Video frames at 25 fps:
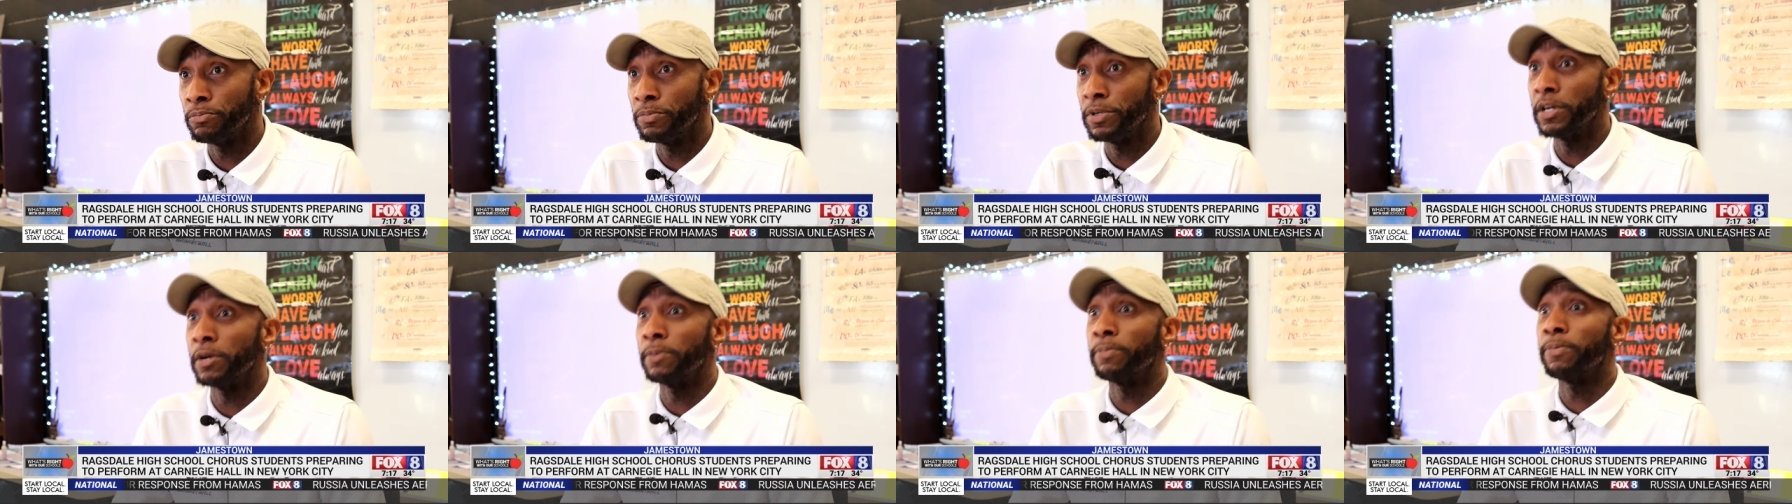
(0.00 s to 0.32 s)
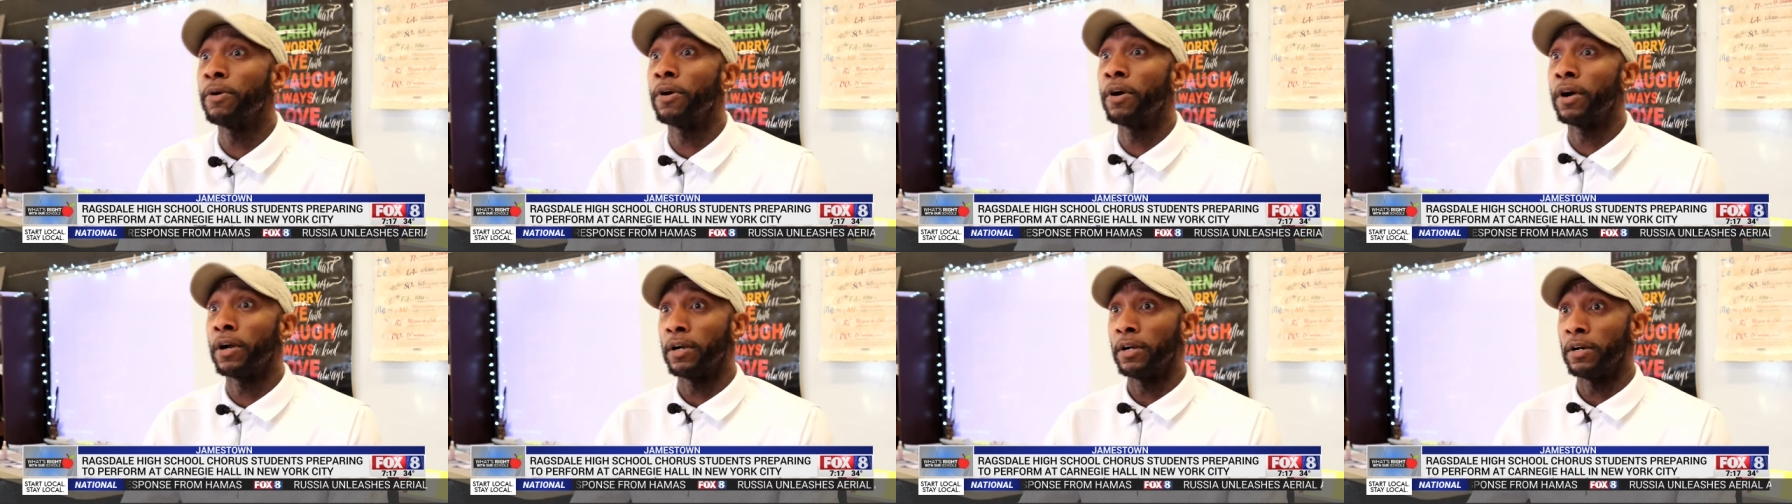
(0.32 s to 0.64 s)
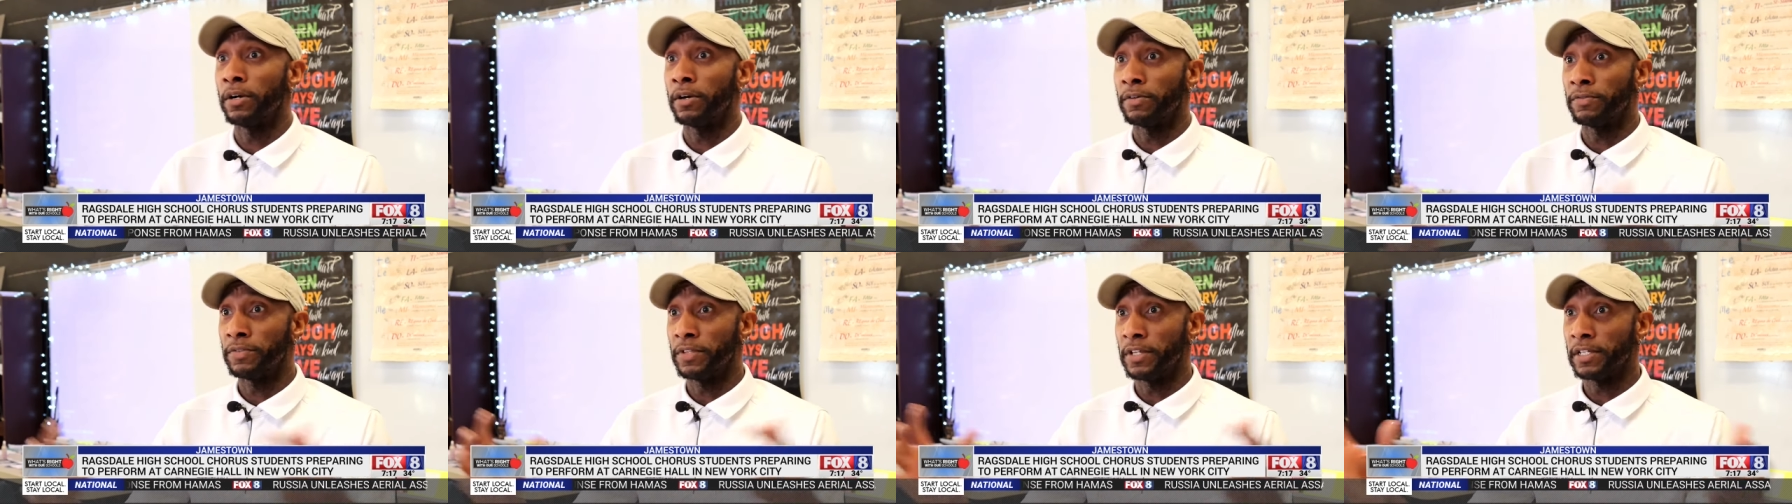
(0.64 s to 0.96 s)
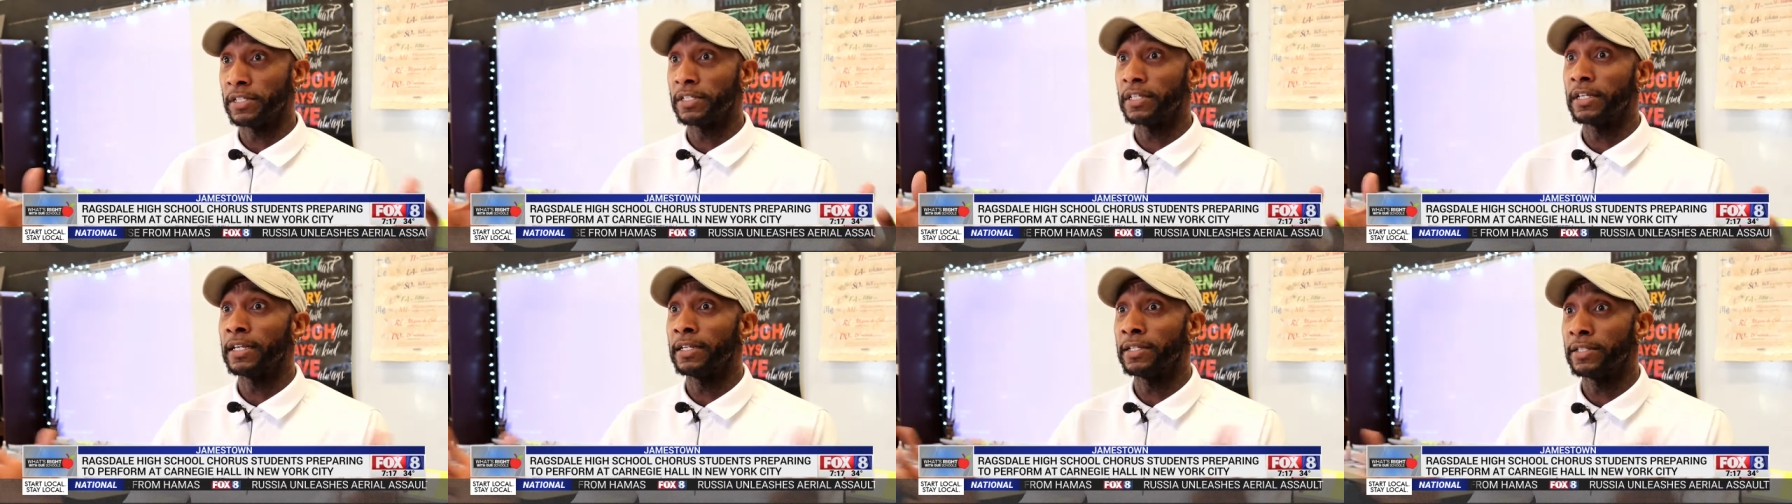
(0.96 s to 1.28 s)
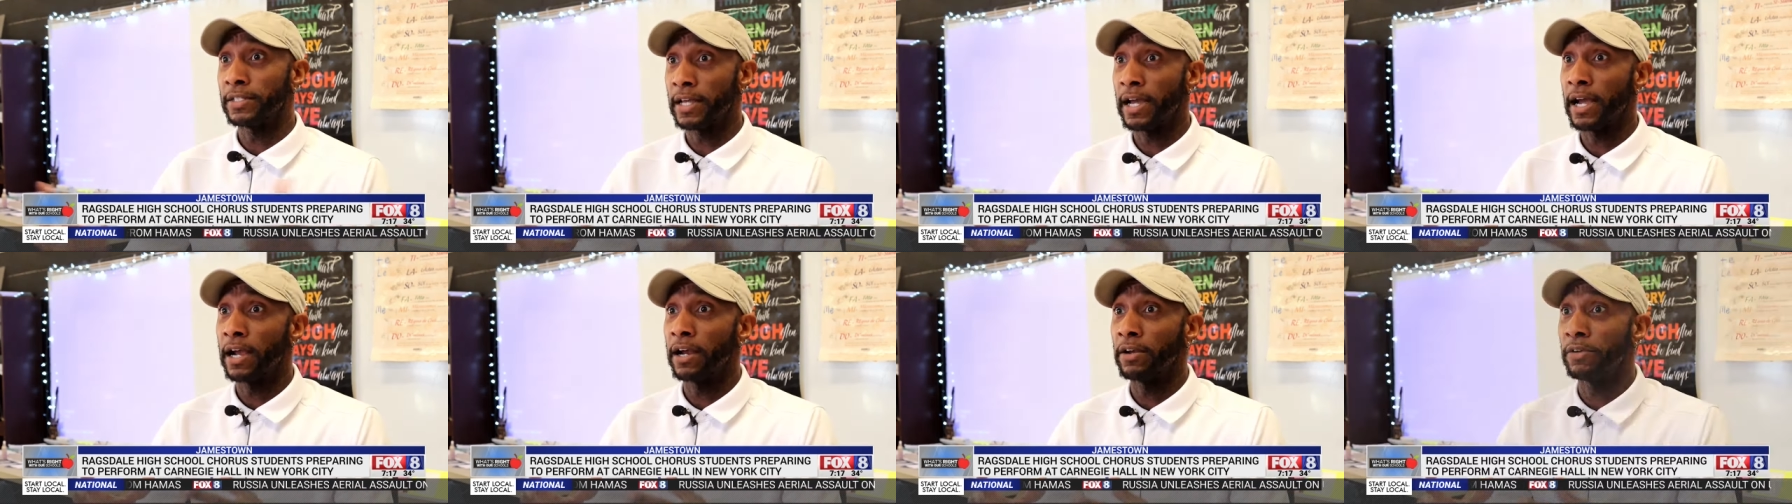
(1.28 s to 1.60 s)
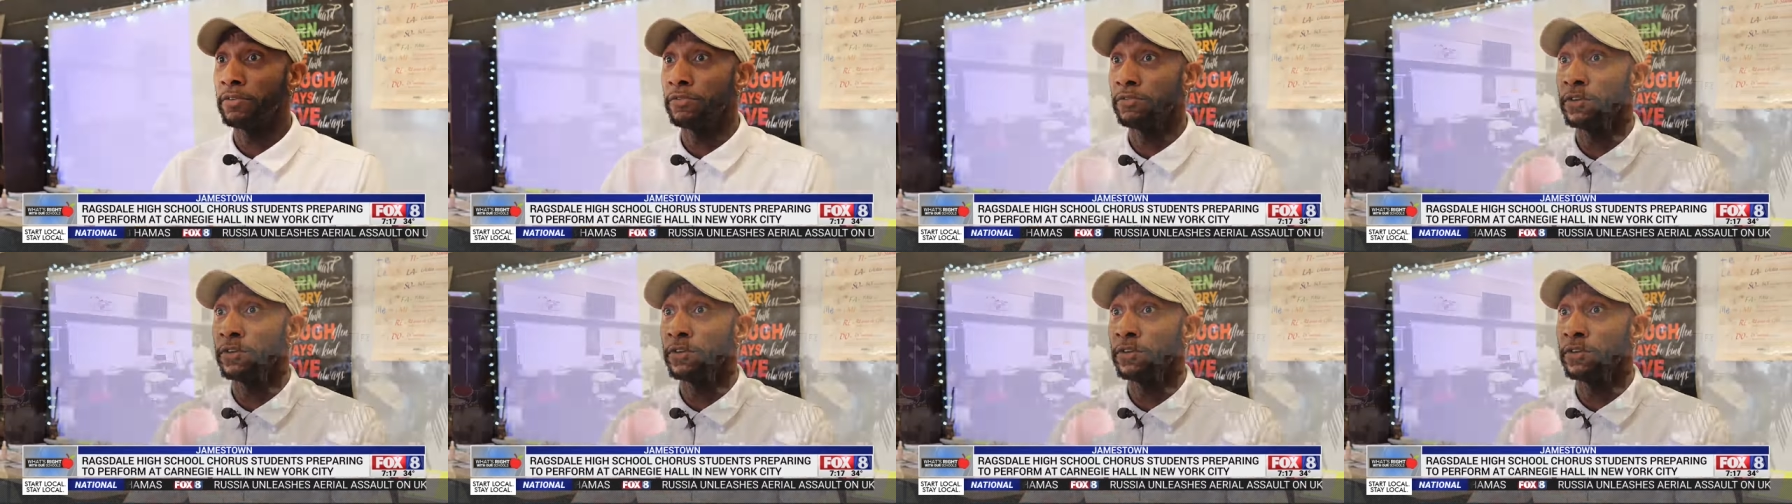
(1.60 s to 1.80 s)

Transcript: be a part of this entire